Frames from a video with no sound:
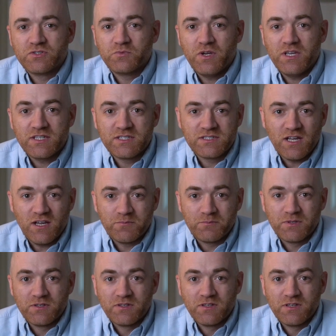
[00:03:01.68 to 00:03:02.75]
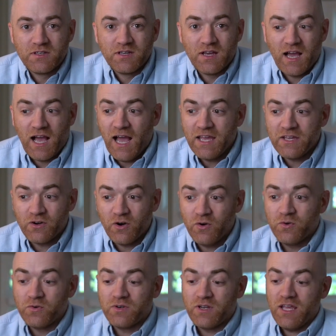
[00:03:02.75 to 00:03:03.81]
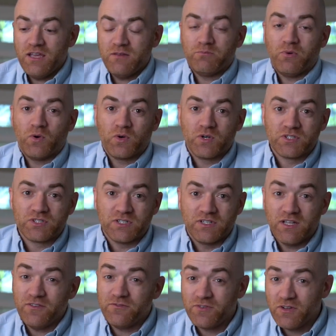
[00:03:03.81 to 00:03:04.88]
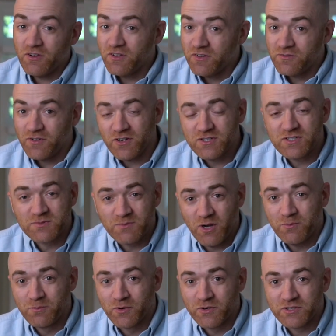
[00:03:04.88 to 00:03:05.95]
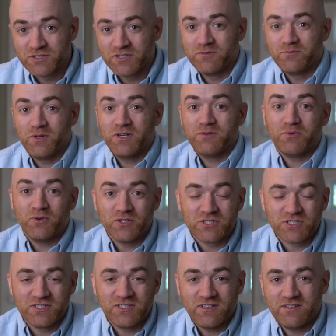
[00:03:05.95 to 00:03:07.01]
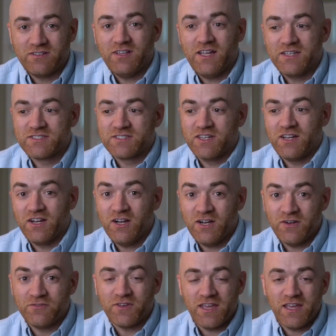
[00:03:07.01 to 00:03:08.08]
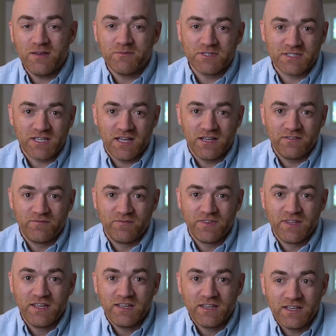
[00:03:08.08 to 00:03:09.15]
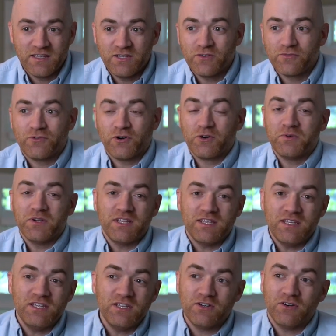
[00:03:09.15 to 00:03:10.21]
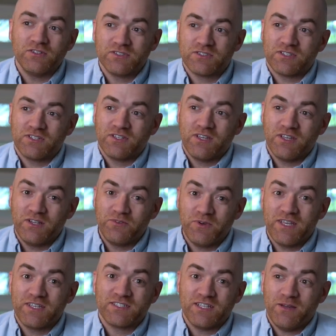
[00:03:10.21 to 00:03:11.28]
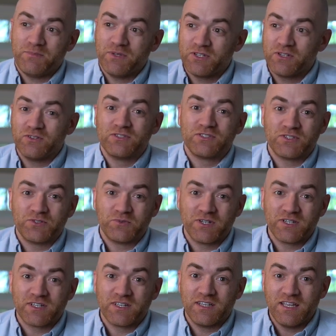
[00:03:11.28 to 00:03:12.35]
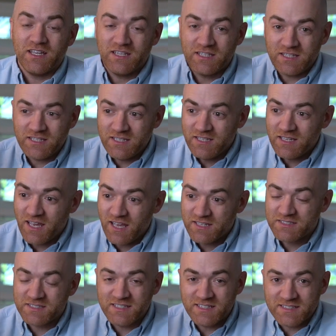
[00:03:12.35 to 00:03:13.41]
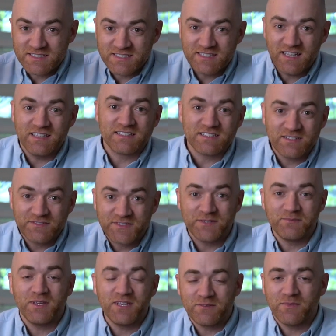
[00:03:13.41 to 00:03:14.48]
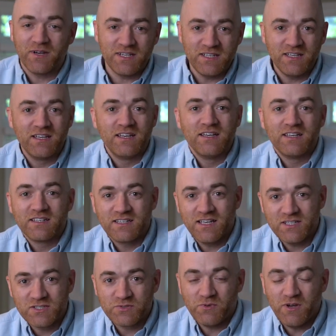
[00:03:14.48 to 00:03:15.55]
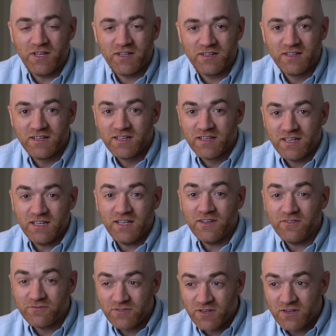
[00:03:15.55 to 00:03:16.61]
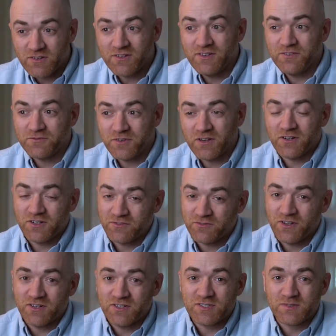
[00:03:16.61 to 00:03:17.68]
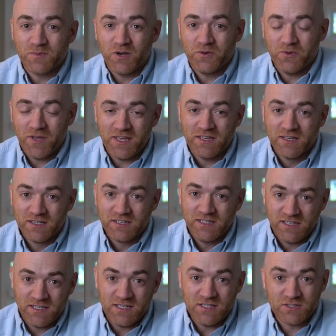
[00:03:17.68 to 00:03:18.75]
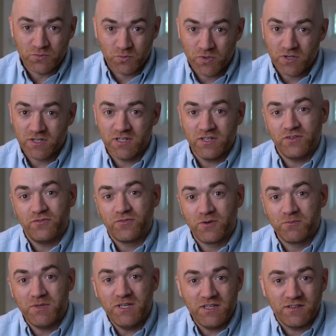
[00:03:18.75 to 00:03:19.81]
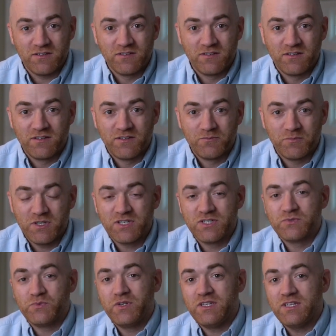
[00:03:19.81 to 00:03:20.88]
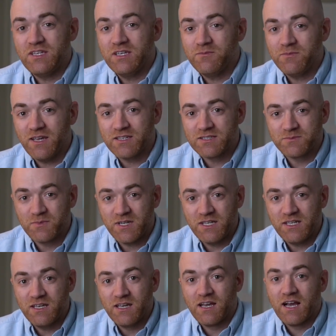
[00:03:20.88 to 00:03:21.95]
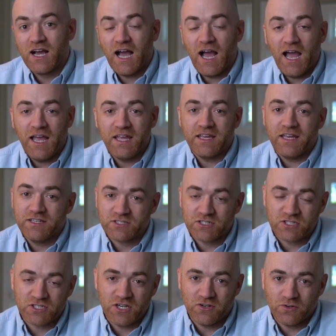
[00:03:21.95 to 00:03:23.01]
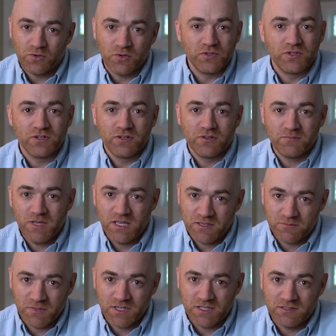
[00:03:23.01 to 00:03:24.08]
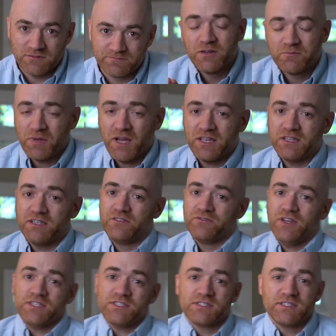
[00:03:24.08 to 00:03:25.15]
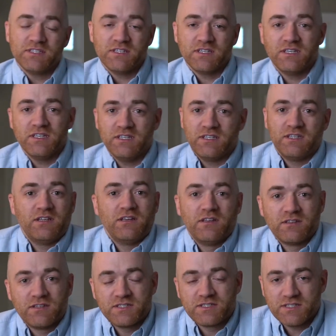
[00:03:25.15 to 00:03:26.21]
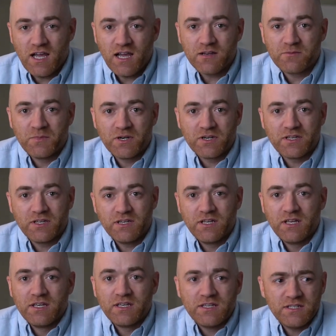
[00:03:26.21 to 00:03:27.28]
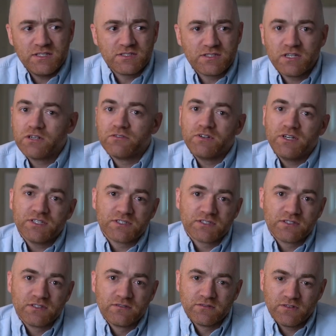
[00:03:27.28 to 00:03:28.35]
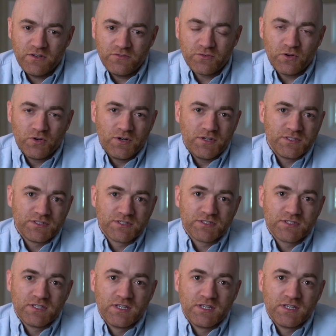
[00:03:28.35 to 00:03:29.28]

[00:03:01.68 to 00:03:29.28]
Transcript: wakes up, I own a portion, a very, very small portion, but a portion nonetheless of Amazon. And therefore, when he goes and wakes up and goes to work and he has the incentive to make money, guess what? In a very, very, very small way, he's working for me. Because when he makes money, I, as a shareholder, make money. By investing in the stock market, is there risk? Of course.